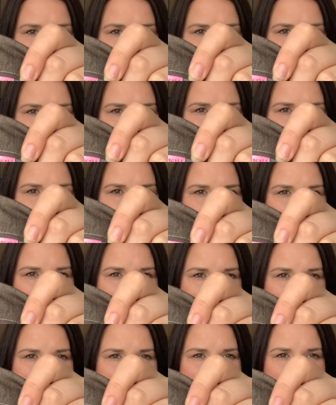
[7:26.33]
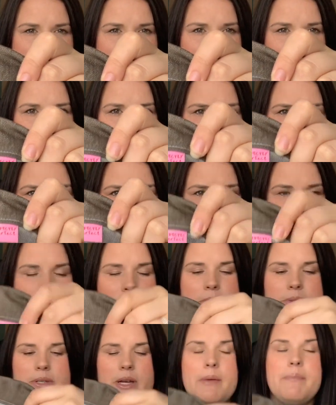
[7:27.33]
Perfectly Imperfect
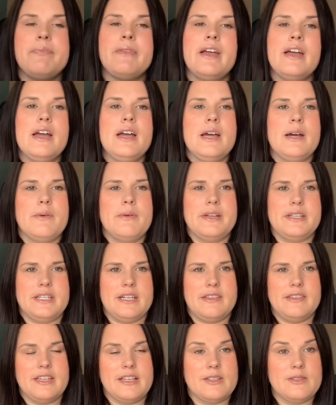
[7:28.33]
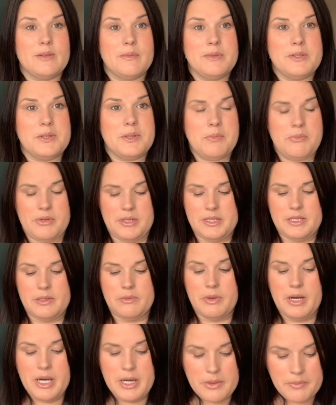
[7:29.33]
labels on, which I think sums it up pretty
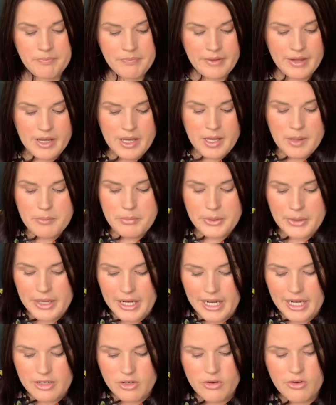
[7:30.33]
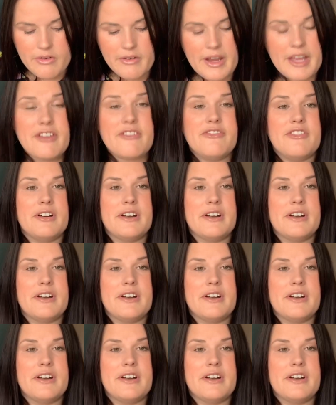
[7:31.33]
well. But I had great fun